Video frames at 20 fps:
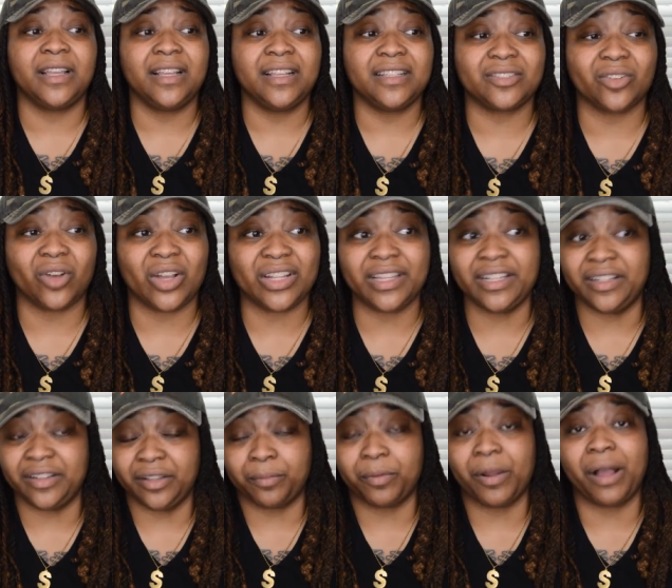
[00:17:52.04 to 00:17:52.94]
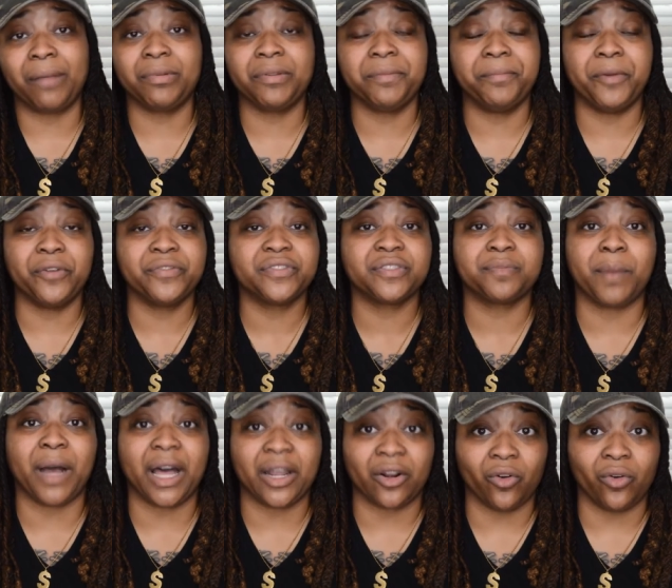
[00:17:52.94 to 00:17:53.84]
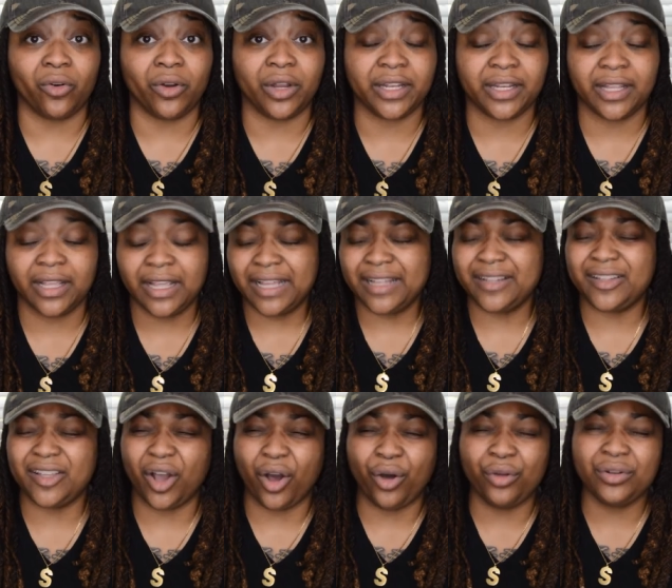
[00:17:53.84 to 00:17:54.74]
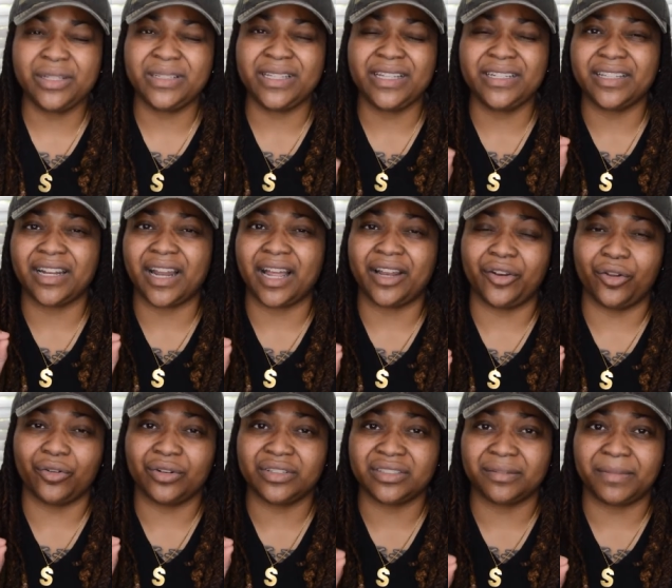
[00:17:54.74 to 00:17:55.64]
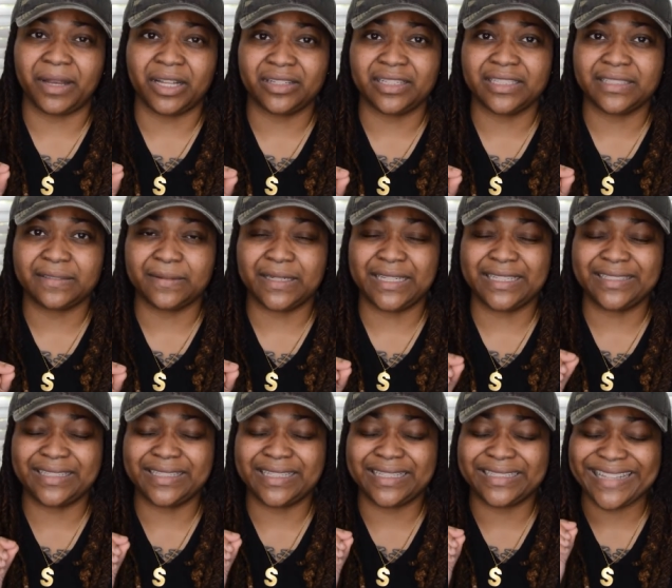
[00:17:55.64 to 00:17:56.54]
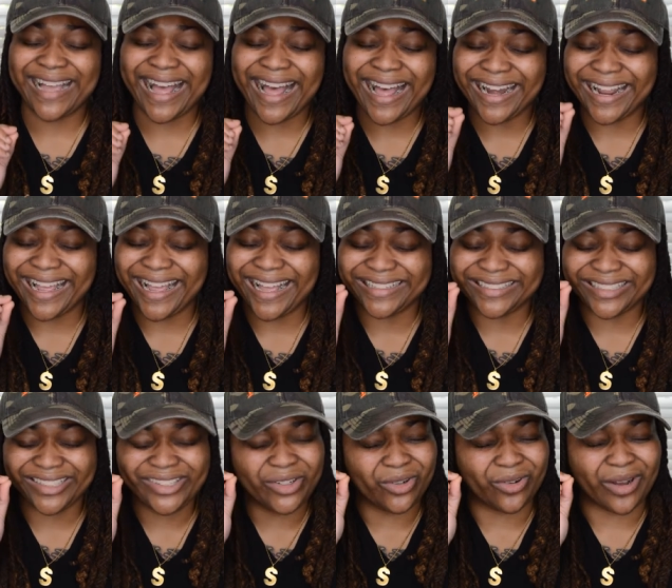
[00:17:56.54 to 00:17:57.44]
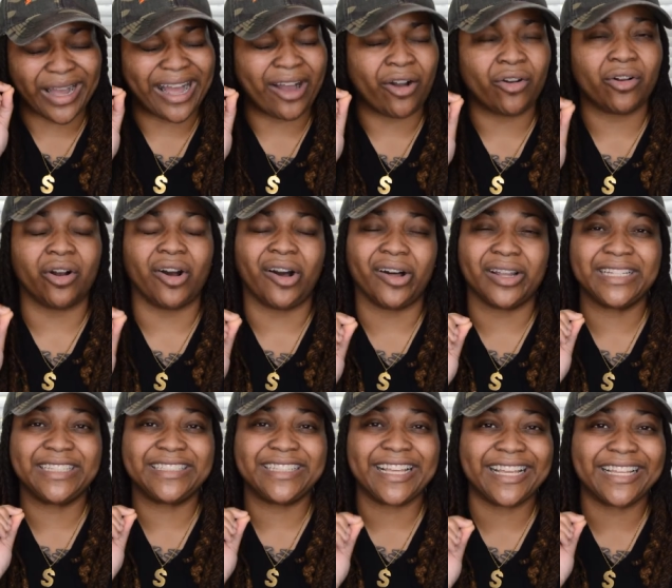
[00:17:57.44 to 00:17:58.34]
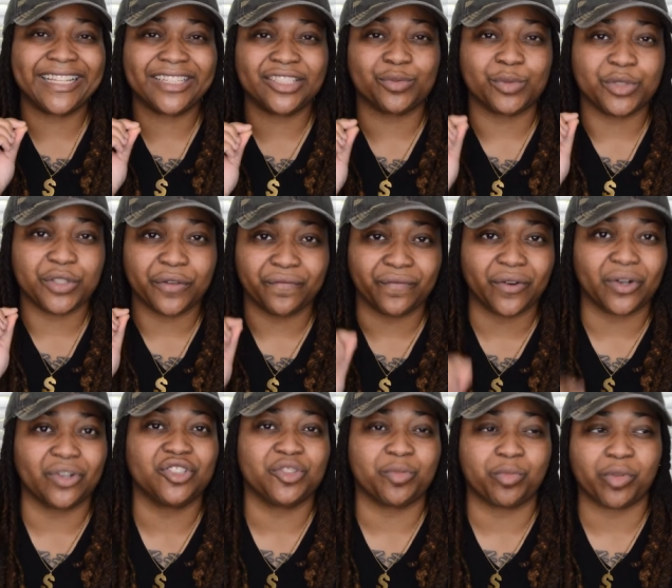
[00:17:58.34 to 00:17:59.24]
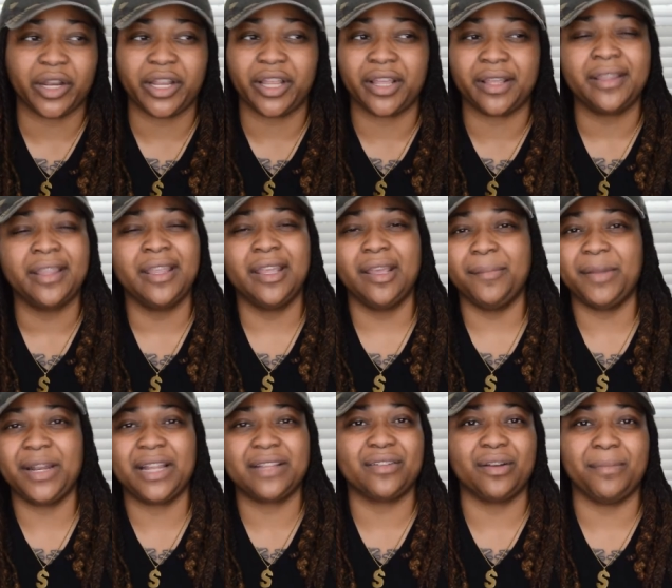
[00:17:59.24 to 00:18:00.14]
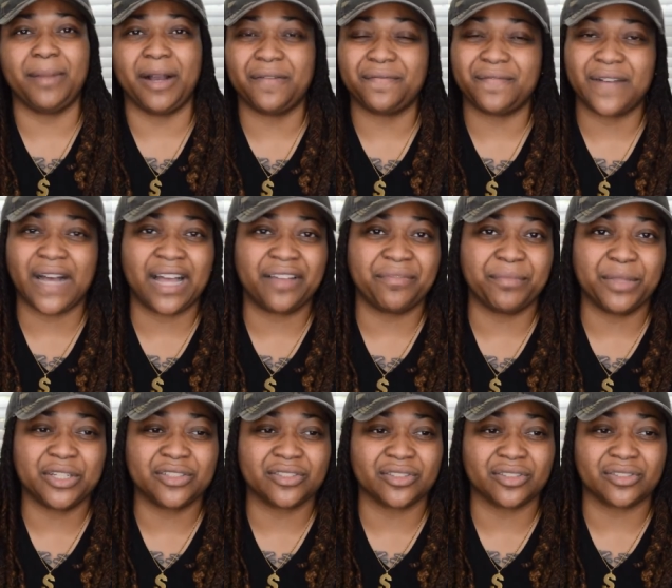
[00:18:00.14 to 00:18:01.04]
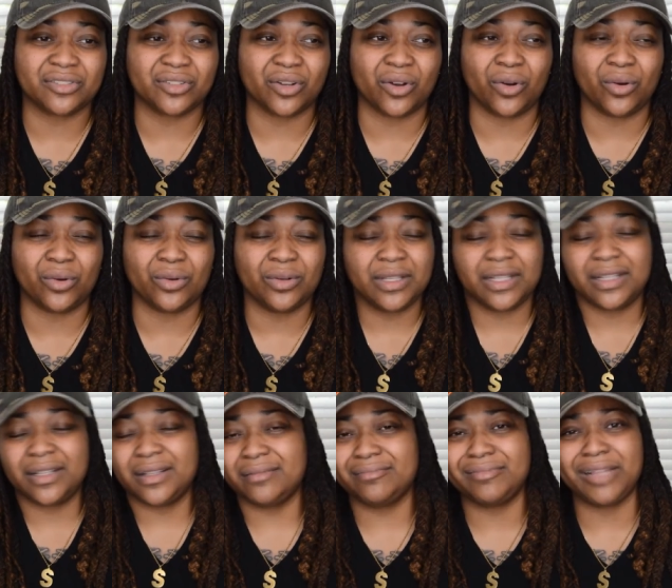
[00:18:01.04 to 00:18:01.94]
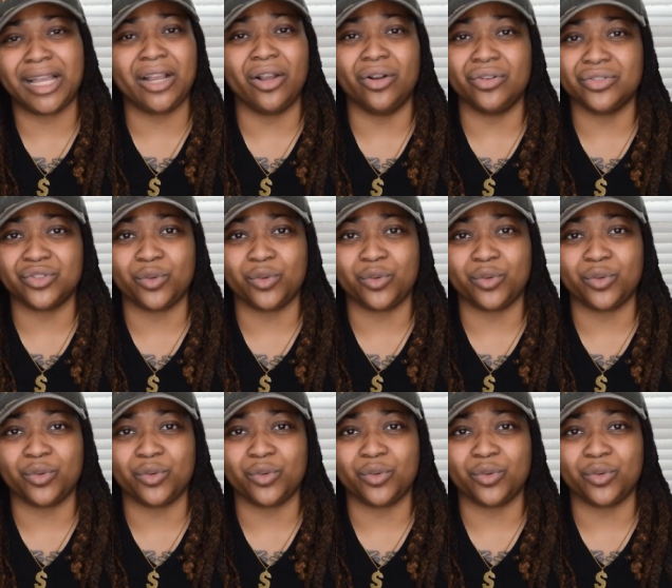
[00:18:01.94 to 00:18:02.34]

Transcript: So I think they're probably both spot on. The only thing that I noticed about this one is it kind of has a little alcoholic tinge when you first spray it, but after about 5 minutes or so, that goes